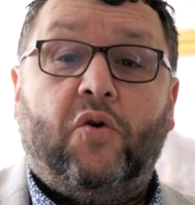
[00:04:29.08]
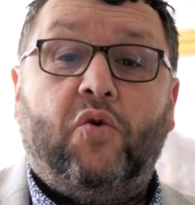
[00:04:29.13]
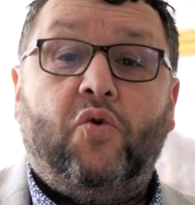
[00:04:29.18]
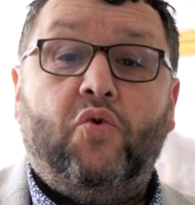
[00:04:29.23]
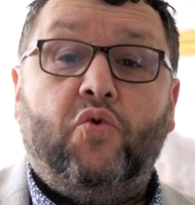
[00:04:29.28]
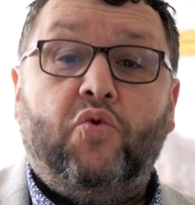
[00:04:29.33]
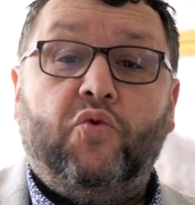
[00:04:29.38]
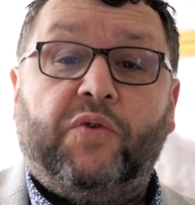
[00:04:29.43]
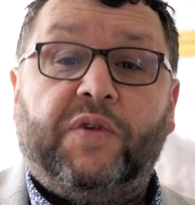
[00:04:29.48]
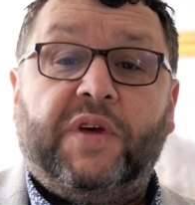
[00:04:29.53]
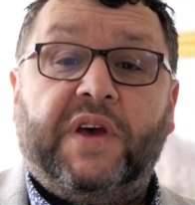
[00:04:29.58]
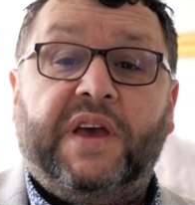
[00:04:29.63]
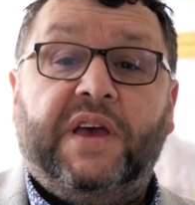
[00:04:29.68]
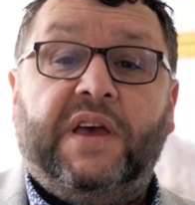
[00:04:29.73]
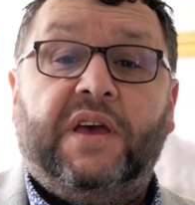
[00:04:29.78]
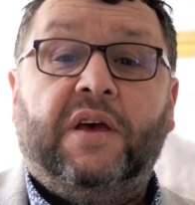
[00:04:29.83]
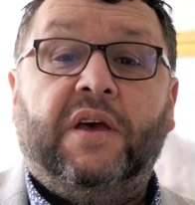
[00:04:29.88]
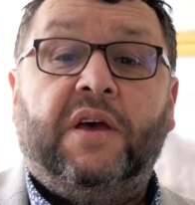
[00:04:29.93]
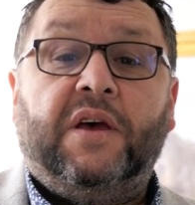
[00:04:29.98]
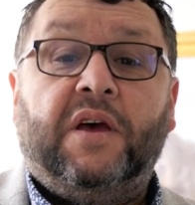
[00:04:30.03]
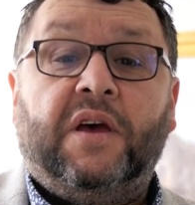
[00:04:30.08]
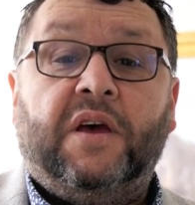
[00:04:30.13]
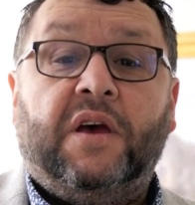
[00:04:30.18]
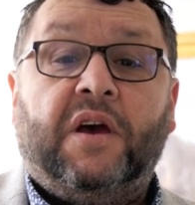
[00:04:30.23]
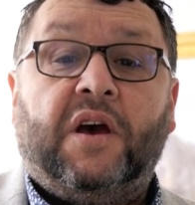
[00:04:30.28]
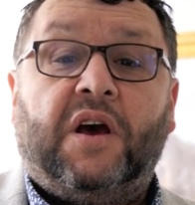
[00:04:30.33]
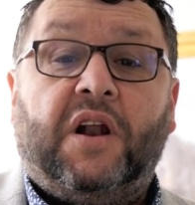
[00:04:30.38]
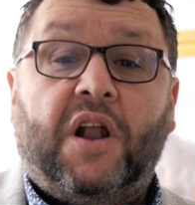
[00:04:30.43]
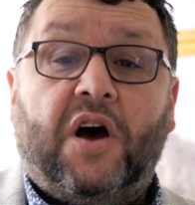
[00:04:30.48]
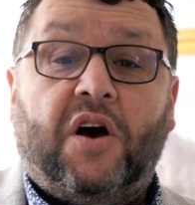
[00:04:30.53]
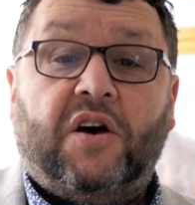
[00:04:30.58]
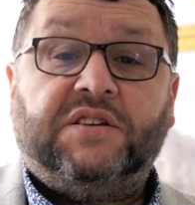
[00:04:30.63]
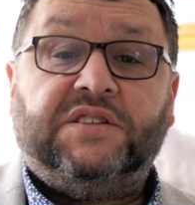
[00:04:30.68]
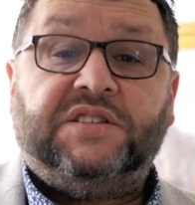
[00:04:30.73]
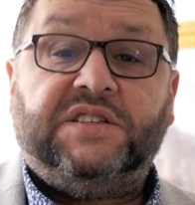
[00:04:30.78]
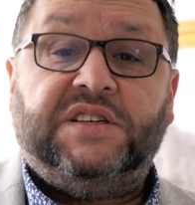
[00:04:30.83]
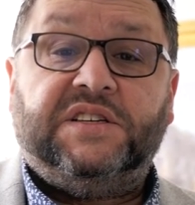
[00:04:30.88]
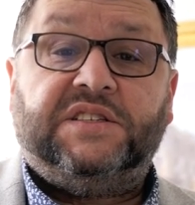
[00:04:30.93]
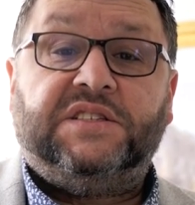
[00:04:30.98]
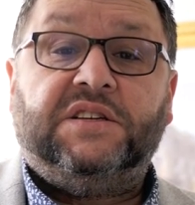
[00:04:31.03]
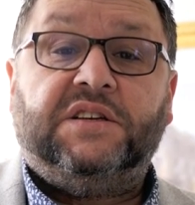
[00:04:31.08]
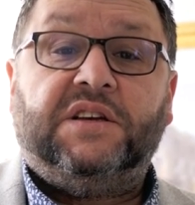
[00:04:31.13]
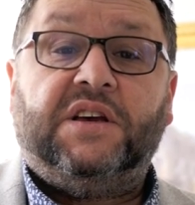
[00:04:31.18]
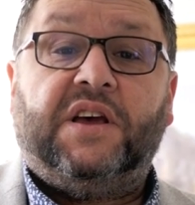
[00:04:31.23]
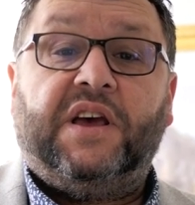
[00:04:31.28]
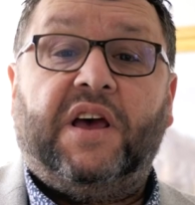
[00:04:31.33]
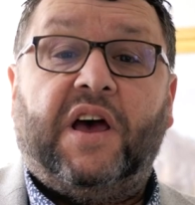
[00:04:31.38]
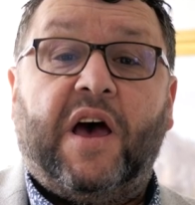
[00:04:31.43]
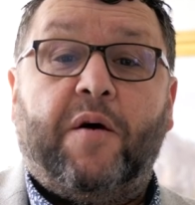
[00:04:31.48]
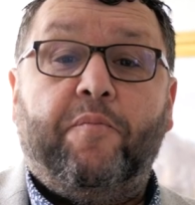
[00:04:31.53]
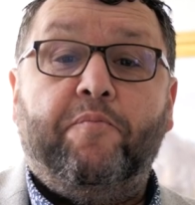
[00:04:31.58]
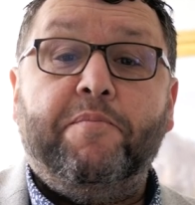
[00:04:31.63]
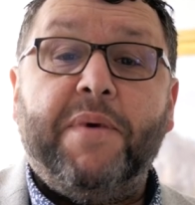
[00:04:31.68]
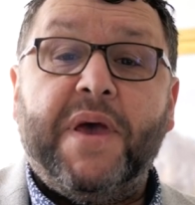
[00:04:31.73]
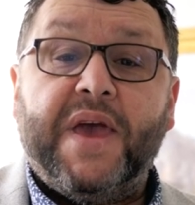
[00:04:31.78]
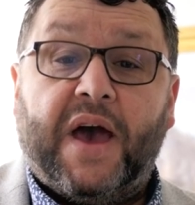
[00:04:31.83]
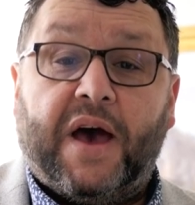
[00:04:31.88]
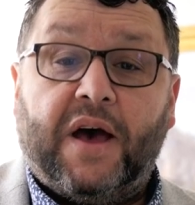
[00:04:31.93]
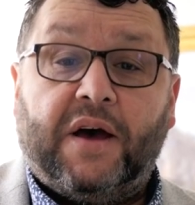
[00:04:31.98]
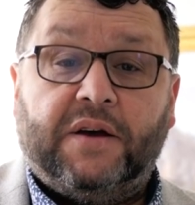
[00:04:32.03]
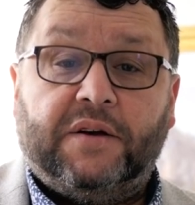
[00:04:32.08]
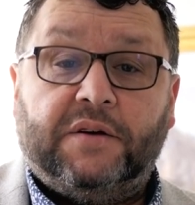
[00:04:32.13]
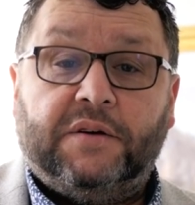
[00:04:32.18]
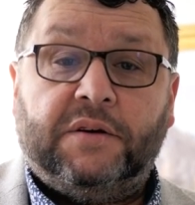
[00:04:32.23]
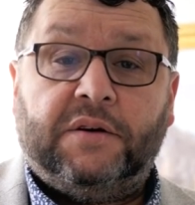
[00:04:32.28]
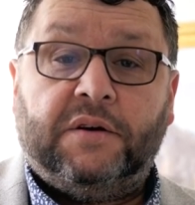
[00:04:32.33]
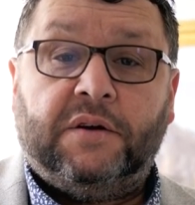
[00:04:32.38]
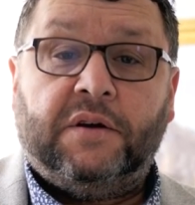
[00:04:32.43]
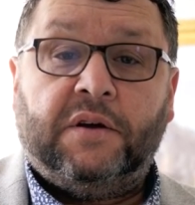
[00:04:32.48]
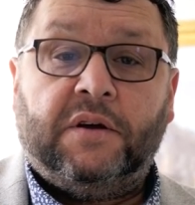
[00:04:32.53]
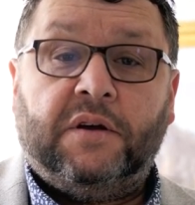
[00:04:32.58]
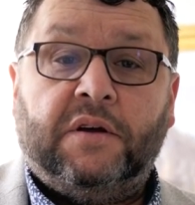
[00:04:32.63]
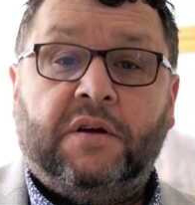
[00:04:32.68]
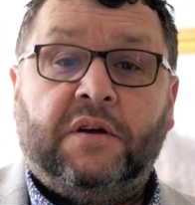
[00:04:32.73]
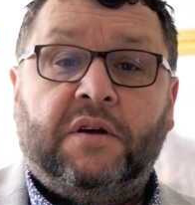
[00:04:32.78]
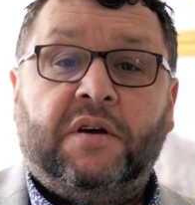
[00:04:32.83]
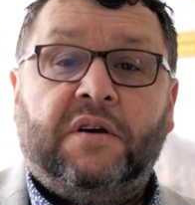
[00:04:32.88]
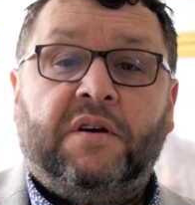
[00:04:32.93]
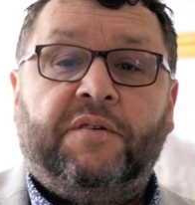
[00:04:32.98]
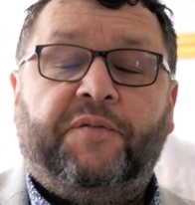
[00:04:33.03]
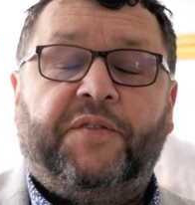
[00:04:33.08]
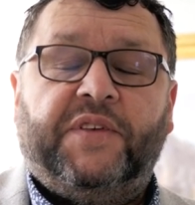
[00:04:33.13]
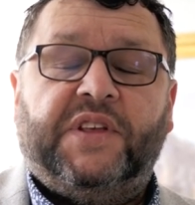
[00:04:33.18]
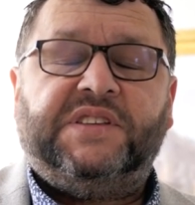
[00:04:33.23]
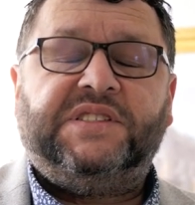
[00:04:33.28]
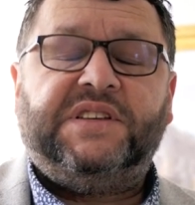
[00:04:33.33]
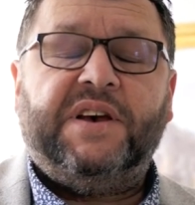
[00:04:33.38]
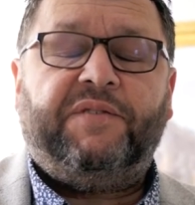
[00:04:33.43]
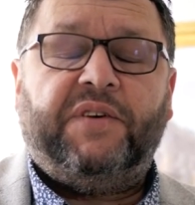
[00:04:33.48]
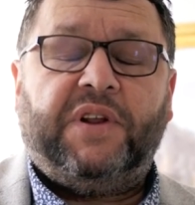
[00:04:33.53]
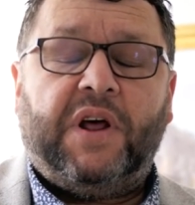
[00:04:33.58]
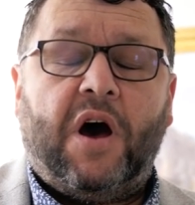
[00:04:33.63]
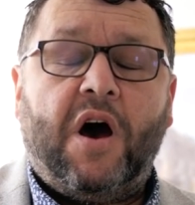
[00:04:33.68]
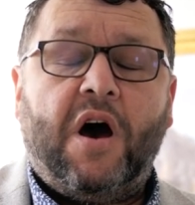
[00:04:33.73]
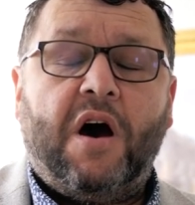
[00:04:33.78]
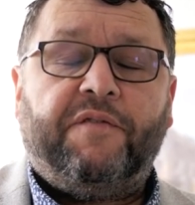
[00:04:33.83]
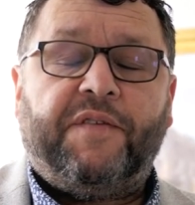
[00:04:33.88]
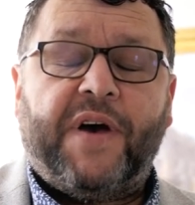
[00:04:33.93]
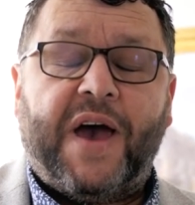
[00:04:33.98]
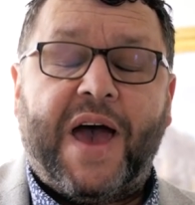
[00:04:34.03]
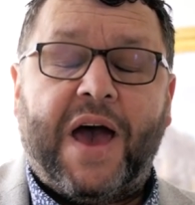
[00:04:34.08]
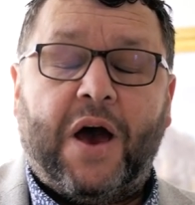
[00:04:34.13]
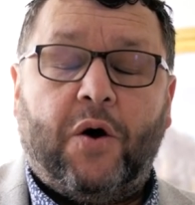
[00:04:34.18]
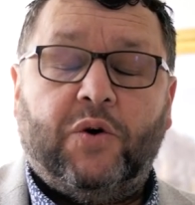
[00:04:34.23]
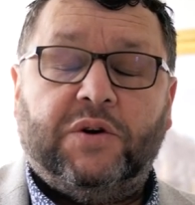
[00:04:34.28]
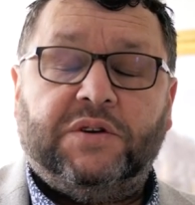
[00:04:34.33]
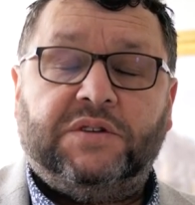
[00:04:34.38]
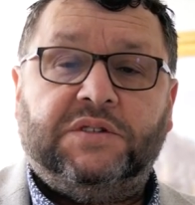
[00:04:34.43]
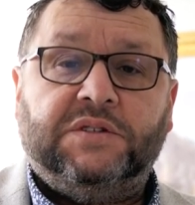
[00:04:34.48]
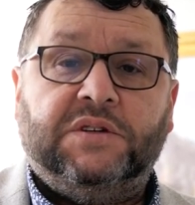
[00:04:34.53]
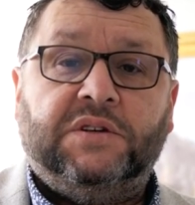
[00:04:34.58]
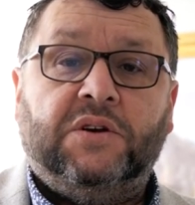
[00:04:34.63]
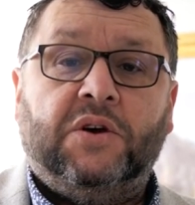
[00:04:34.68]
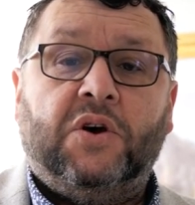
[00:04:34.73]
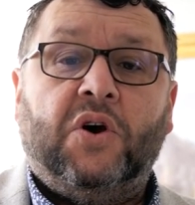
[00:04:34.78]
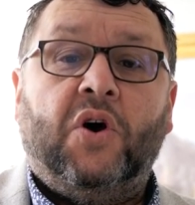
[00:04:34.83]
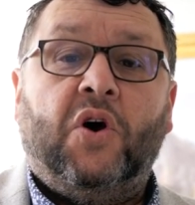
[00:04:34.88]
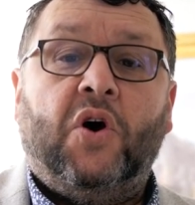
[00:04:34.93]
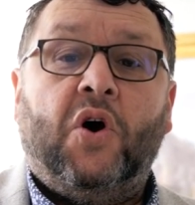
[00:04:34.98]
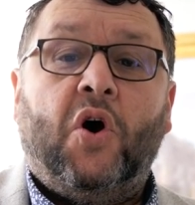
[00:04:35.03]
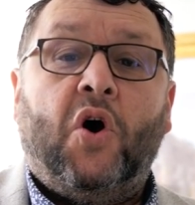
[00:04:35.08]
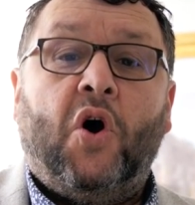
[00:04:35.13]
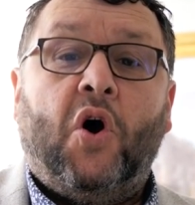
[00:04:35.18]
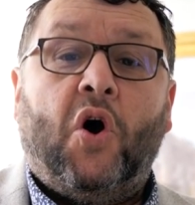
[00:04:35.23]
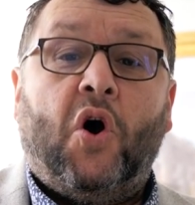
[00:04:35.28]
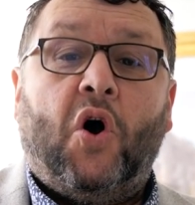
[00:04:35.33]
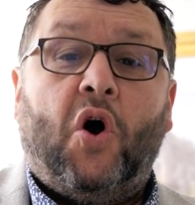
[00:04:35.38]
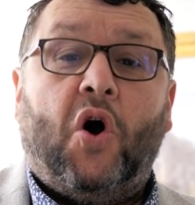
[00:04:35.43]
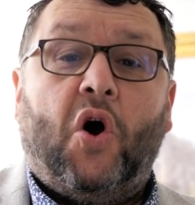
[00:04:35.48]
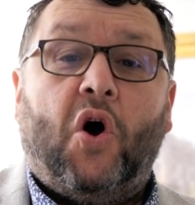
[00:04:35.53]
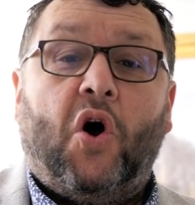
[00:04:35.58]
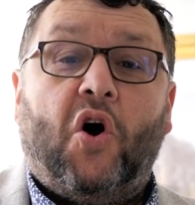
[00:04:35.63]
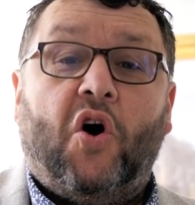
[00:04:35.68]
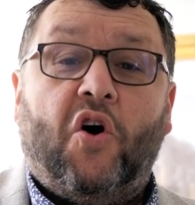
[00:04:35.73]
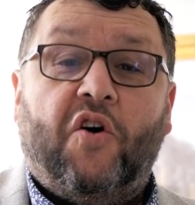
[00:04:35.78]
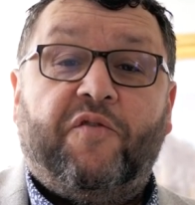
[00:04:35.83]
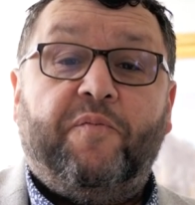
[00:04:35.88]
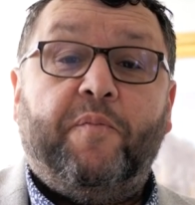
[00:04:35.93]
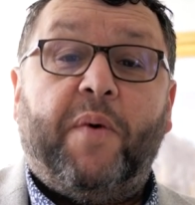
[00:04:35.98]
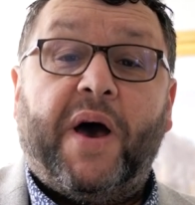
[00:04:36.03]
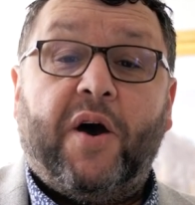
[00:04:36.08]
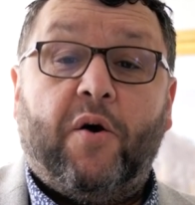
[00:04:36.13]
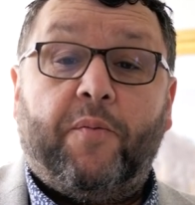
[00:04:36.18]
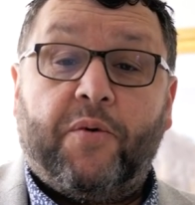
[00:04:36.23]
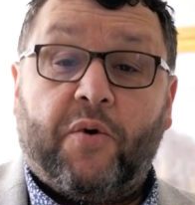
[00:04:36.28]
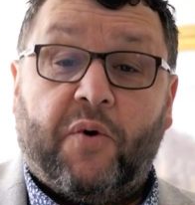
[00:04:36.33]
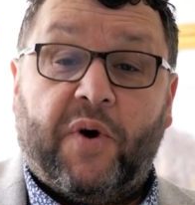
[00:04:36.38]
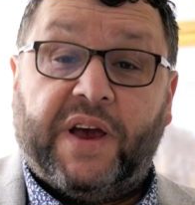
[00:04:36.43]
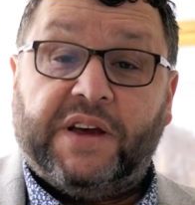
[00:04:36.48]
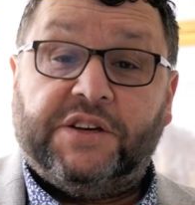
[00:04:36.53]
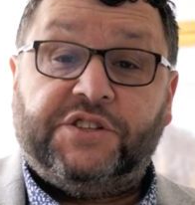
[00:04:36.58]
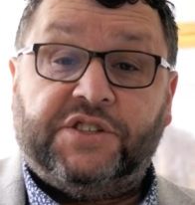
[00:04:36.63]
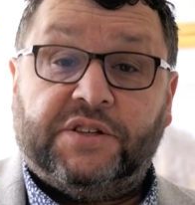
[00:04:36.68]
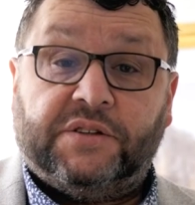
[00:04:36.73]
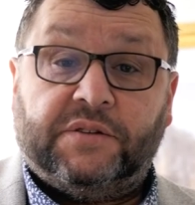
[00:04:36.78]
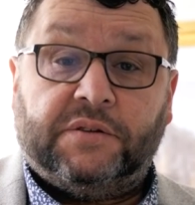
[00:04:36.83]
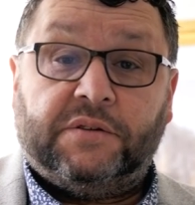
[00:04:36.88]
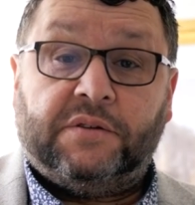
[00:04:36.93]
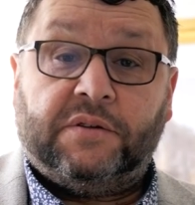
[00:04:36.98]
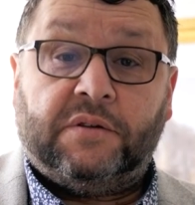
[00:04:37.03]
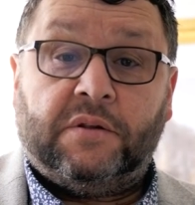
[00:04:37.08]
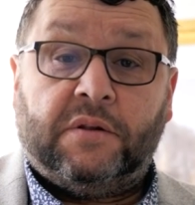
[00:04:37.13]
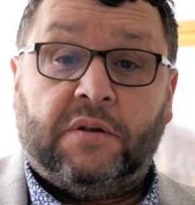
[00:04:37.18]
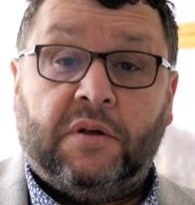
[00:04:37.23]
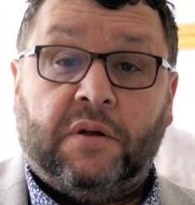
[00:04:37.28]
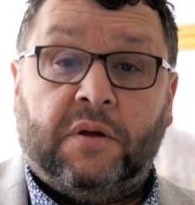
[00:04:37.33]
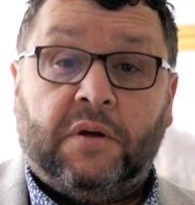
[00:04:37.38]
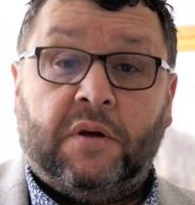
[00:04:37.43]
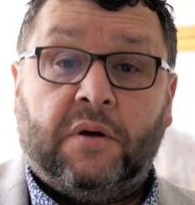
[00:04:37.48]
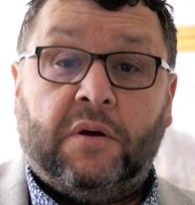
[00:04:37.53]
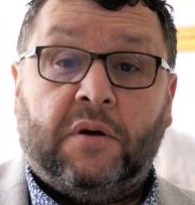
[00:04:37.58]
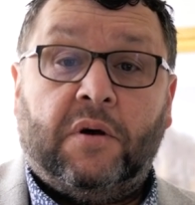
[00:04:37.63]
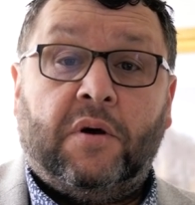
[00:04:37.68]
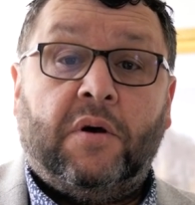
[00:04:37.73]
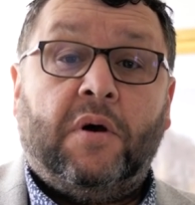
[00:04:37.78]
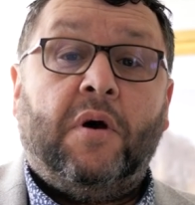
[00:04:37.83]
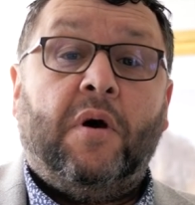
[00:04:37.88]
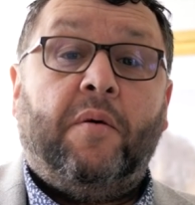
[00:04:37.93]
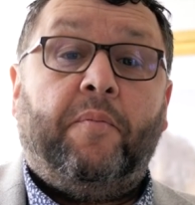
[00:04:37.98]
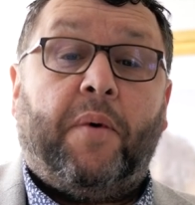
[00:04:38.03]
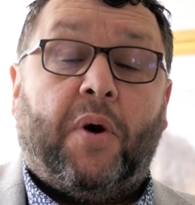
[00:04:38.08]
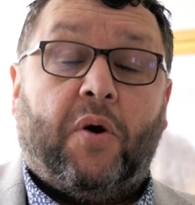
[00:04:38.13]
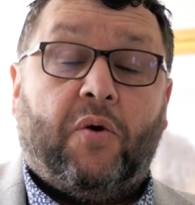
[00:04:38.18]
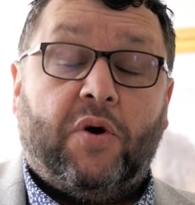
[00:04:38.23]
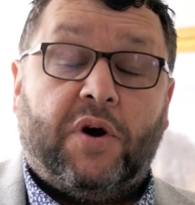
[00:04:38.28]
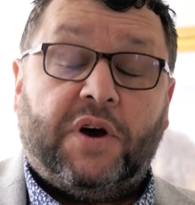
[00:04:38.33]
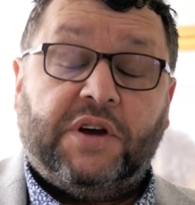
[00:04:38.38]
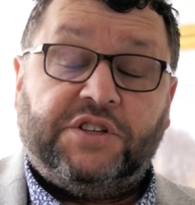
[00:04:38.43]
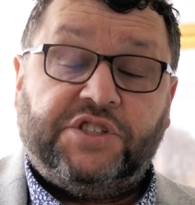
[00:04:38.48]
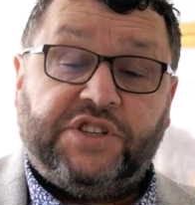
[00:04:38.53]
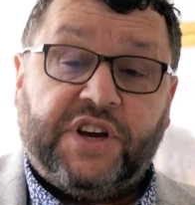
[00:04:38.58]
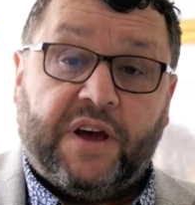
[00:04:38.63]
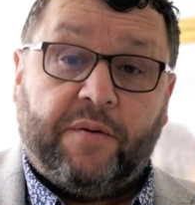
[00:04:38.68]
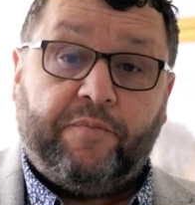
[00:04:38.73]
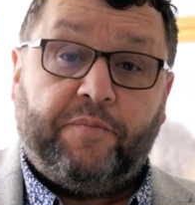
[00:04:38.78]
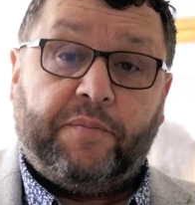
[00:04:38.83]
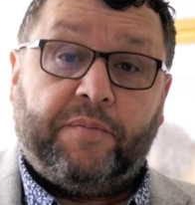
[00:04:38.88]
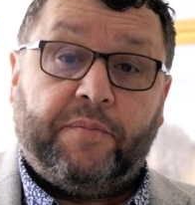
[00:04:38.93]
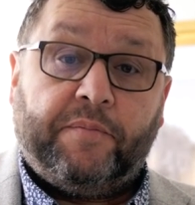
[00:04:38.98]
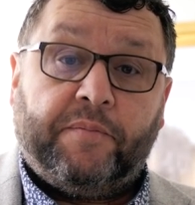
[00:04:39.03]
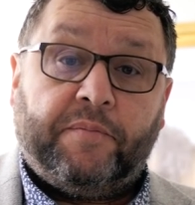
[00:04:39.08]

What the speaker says: all the classes at Mia for the 7.5 hours of my operation. Baruch Hashem,